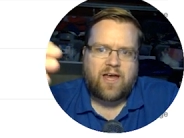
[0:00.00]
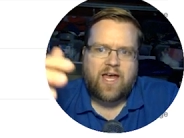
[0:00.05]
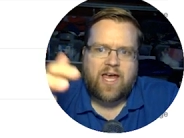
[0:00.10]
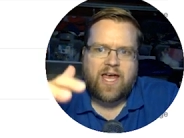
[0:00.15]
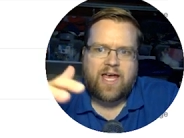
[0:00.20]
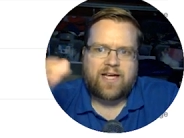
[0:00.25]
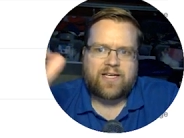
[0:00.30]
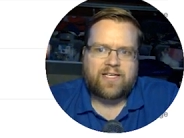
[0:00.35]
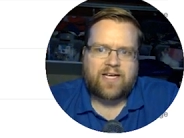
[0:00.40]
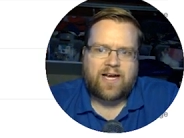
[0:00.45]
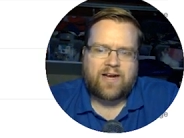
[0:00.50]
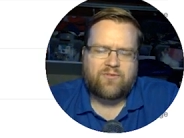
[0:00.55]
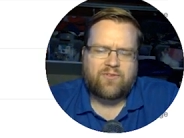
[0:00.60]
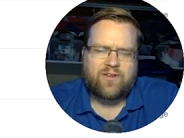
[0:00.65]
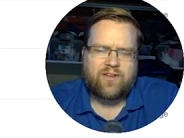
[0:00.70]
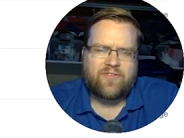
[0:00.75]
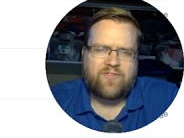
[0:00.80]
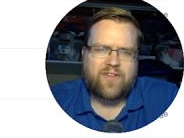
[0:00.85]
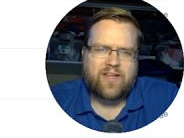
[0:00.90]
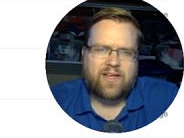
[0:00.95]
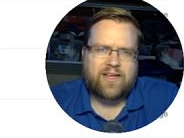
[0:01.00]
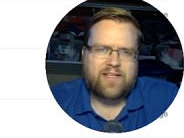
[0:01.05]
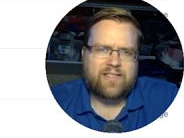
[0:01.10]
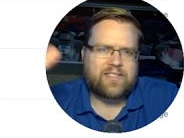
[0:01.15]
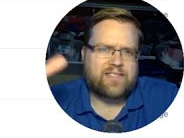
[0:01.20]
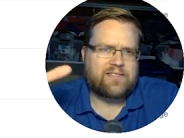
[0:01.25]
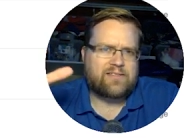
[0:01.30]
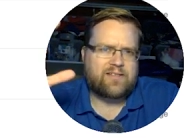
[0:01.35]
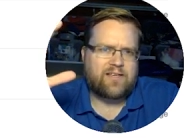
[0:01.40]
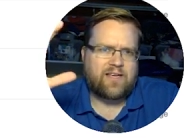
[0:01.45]
And I really think
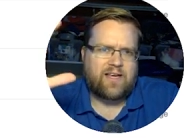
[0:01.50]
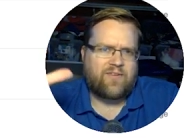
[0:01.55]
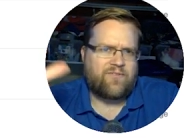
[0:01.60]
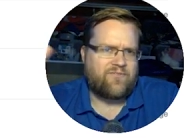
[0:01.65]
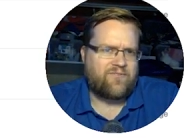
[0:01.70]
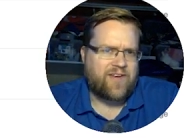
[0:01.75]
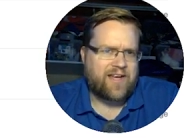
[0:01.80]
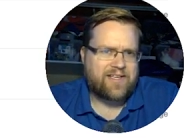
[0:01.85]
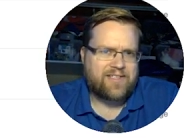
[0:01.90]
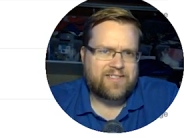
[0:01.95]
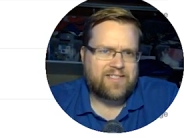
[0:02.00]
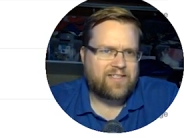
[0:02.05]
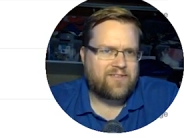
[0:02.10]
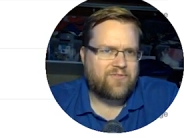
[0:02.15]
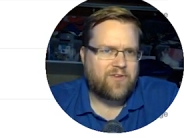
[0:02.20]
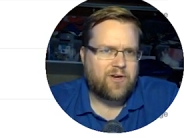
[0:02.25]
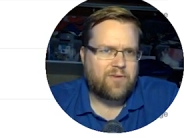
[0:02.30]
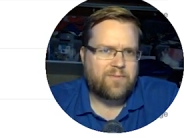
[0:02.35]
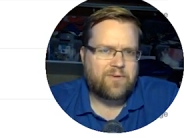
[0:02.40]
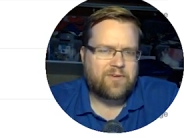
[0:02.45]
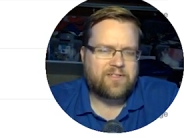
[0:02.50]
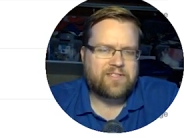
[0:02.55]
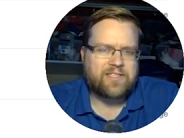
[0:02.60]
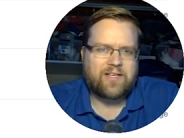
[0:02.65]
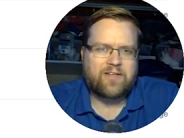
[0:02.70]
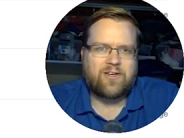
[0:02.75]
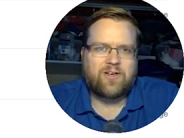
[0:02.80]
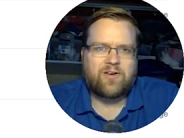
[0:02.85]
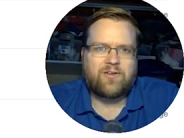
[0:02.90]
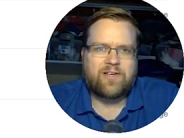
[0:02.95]
it's invasive almost.
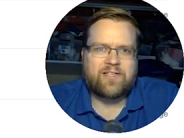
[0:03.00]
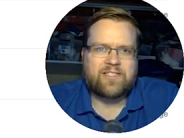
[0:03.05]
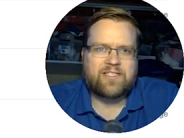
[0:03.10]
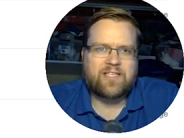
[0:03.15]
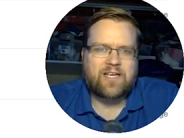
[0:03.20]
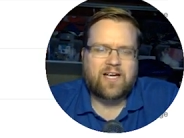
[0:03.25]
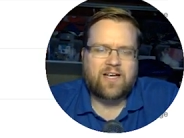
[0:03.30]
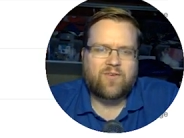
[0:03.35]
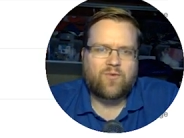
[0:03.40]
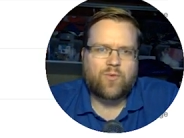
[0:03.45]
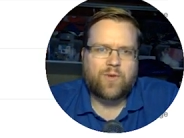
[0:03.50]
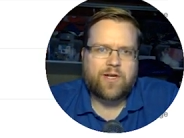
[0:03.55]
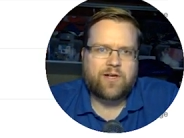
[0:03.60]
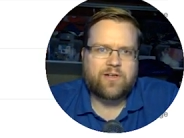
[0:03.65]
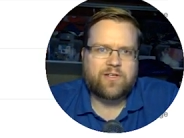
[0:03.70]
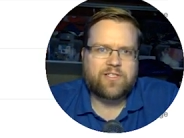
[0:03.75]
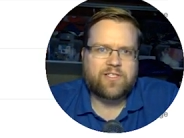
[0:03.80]
You know, it's kind of weird